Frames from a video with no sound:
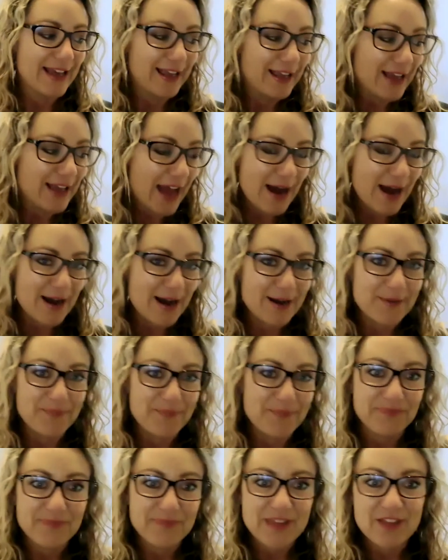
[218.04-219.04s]

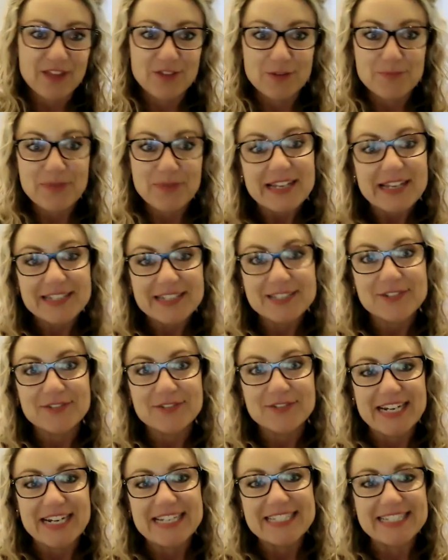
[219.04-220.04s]
the biggest
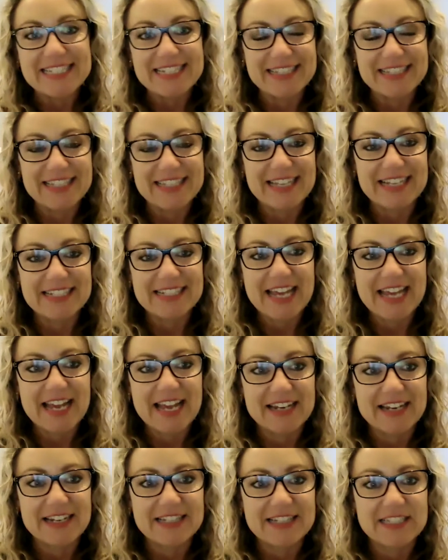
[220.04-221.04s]
reason that
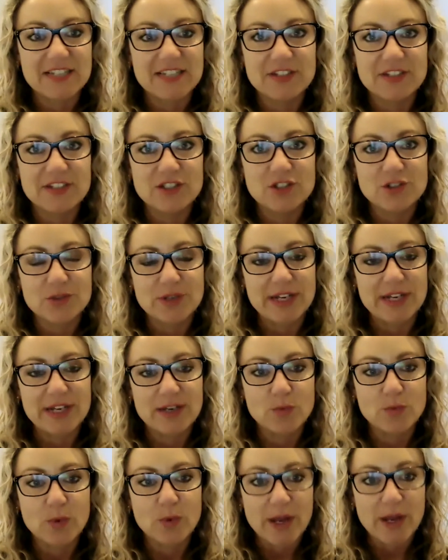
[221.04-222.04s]
candidates have enjoyed
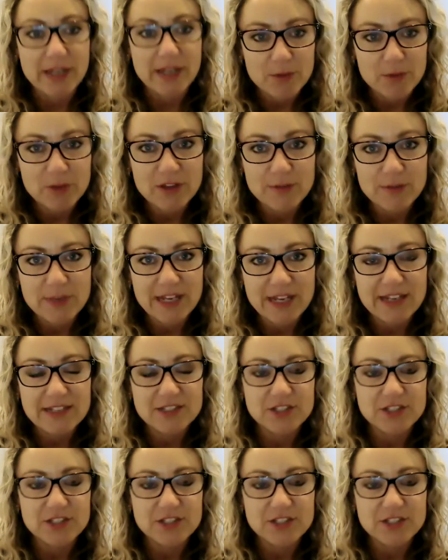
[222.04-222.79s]
working with me,